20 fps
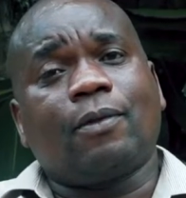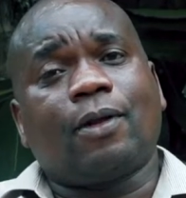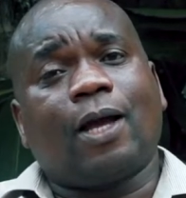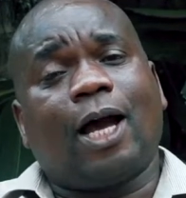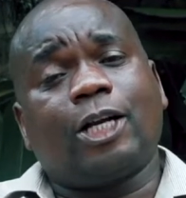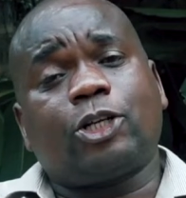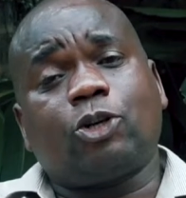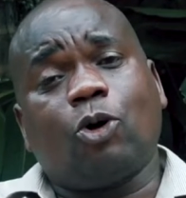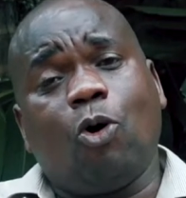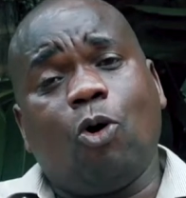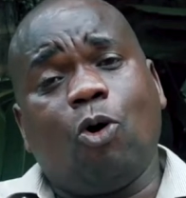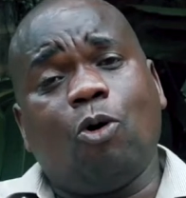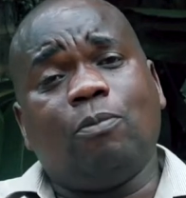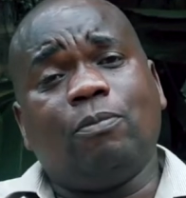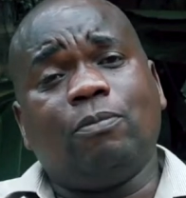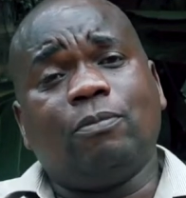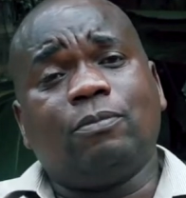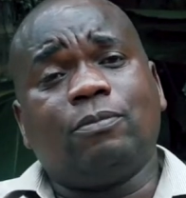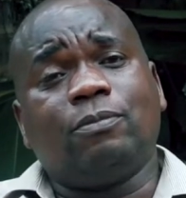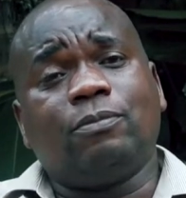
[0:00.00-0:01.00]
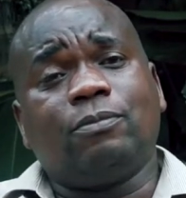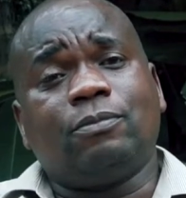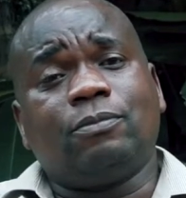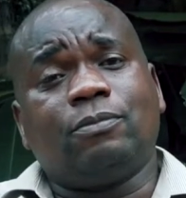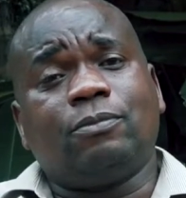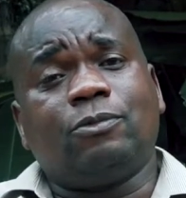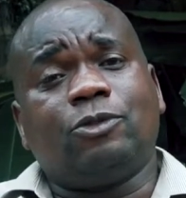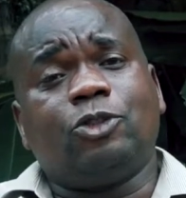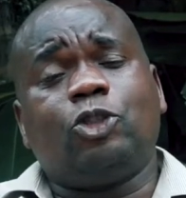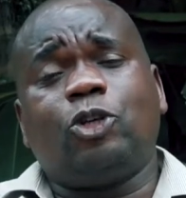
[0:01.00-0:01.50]
At home,
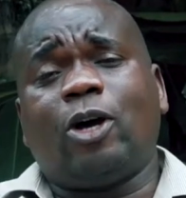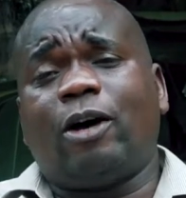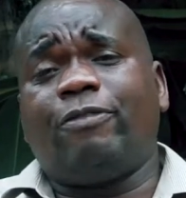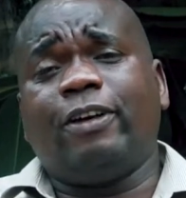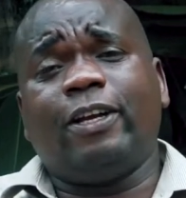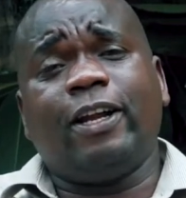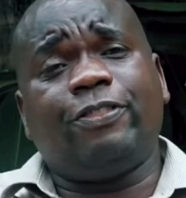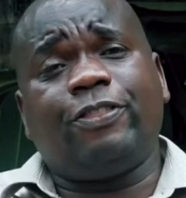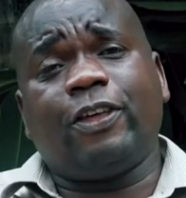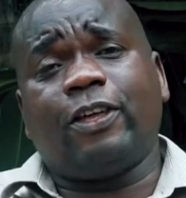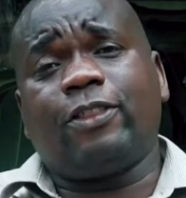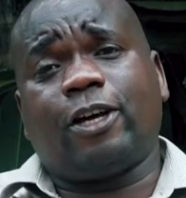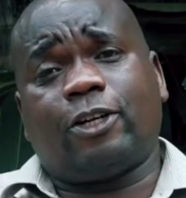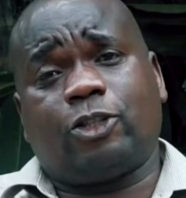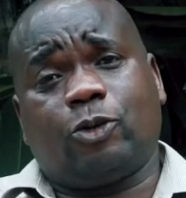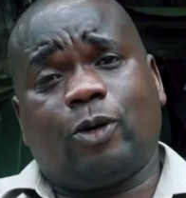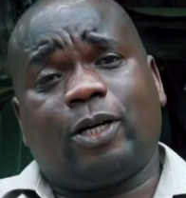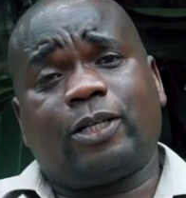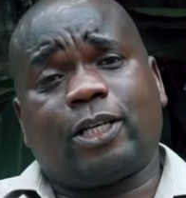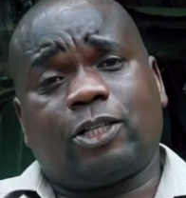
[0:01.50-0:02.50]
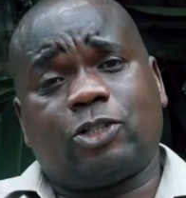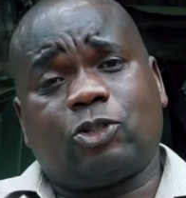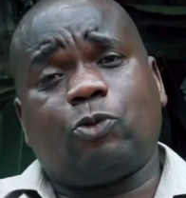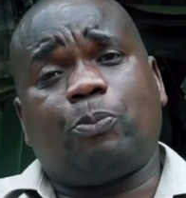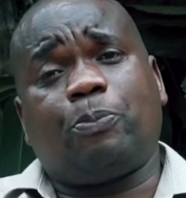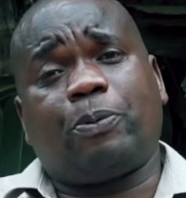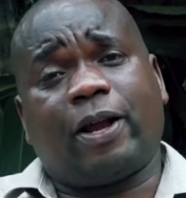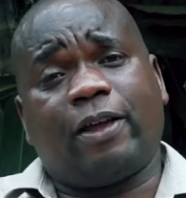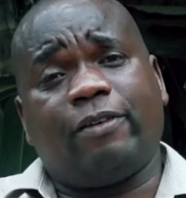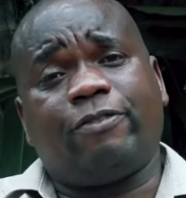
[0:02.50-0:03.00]
do you have anything that you want us to
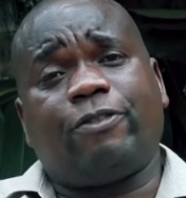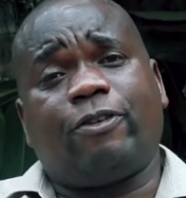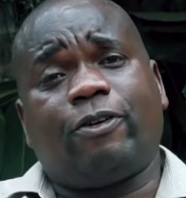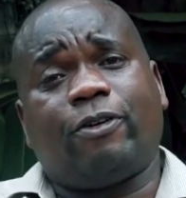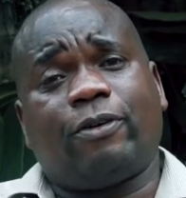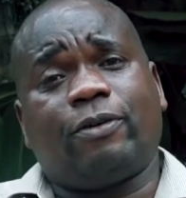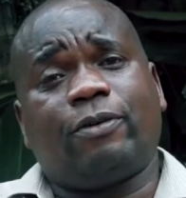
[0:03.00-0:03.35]
pray for?